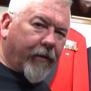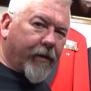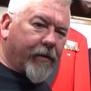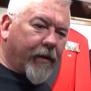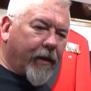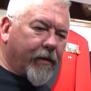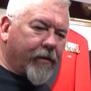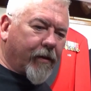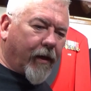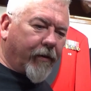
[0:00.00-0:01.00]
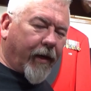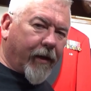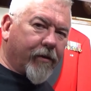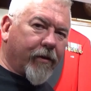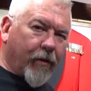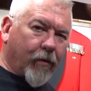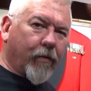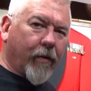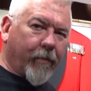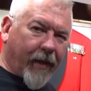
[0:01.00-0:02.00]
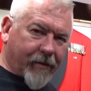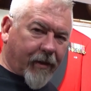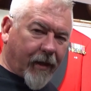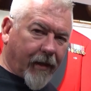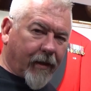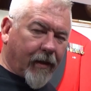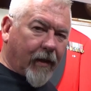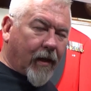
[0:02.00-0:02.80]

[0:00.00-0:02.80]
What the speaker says: This is the NCO mess kit